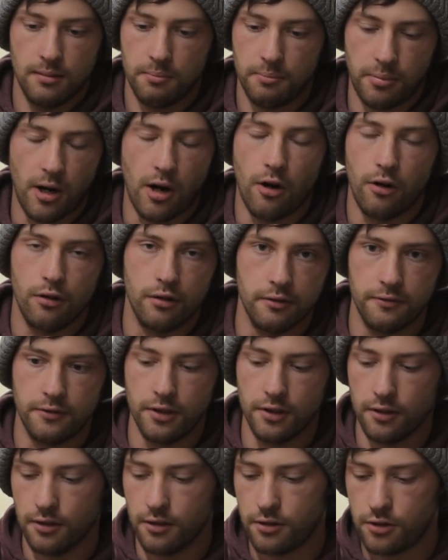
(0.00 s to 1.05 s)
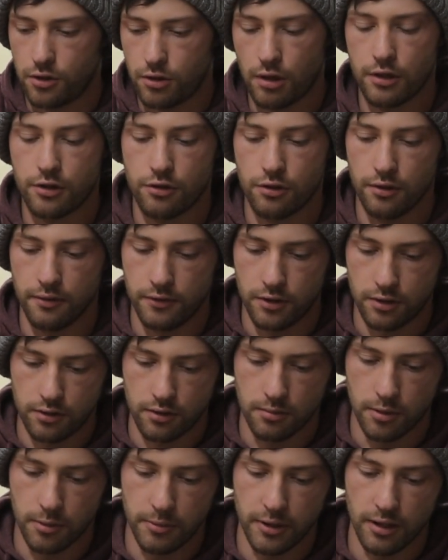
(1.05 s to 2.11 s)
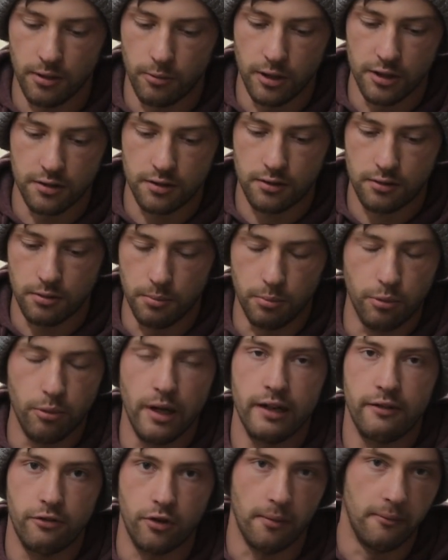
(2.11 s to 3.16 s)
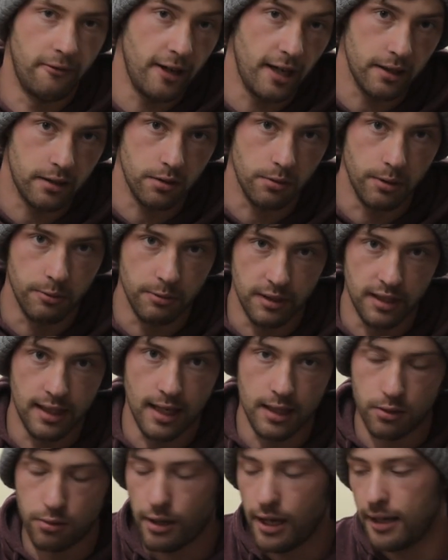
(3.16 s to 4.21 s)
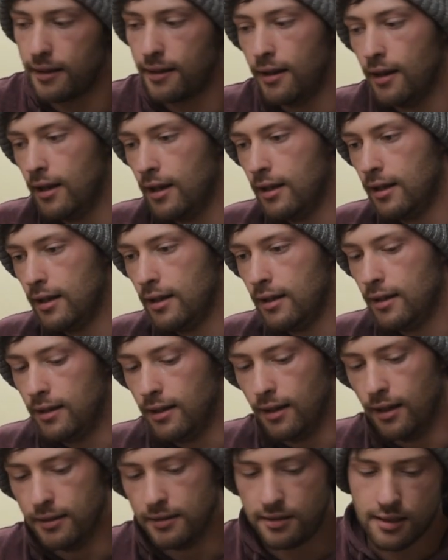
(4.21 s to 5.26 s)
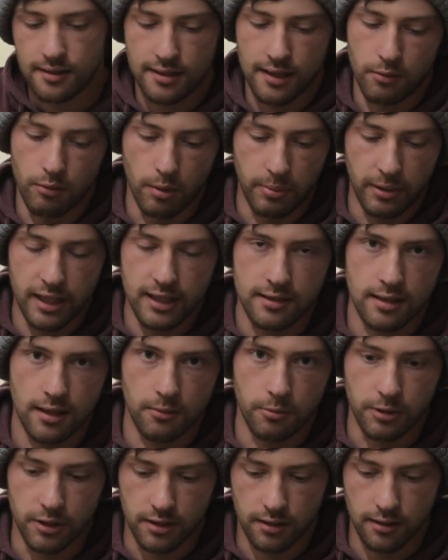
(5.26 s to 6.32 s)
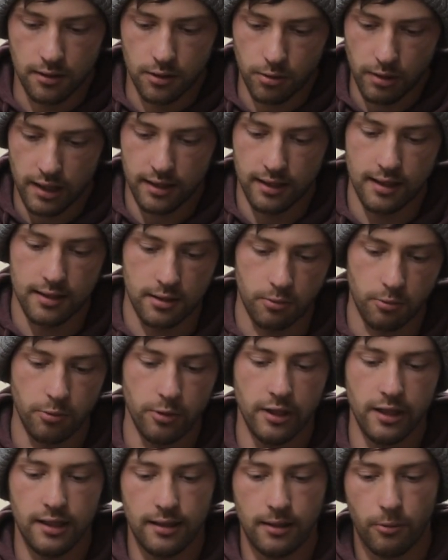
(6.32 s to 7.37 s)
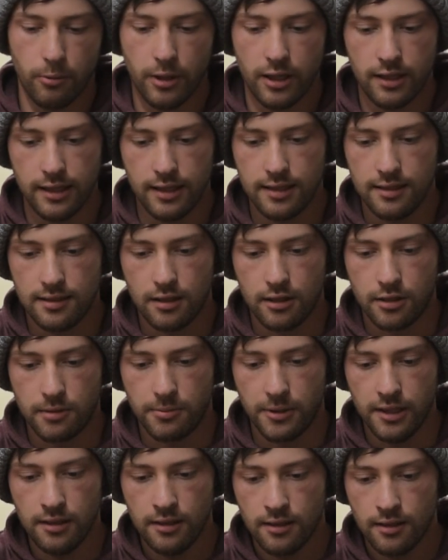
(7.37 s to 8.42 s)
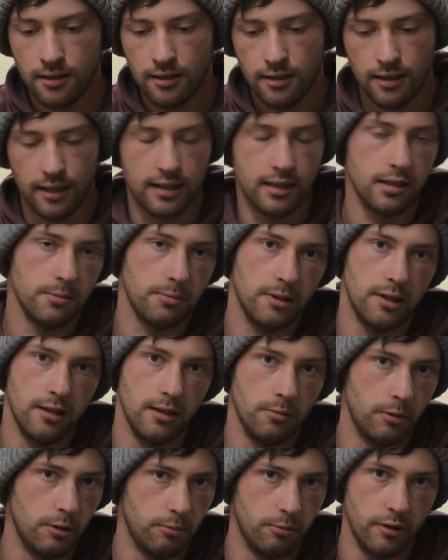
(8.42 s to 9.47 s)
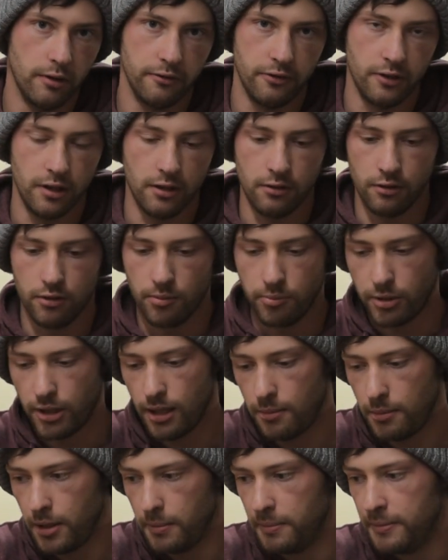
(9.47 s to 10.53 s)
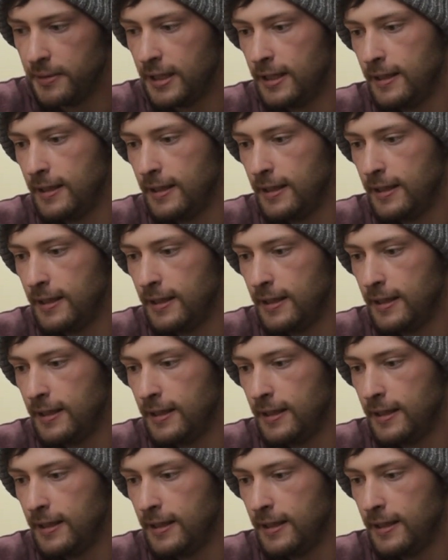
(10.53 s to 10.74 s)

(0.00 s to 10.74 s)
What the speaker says: part of the structure of the Snowmobile was to brake from factory with that track. Since I replaced it with a track that's really easy to spin, I can spin it with one finger no problem.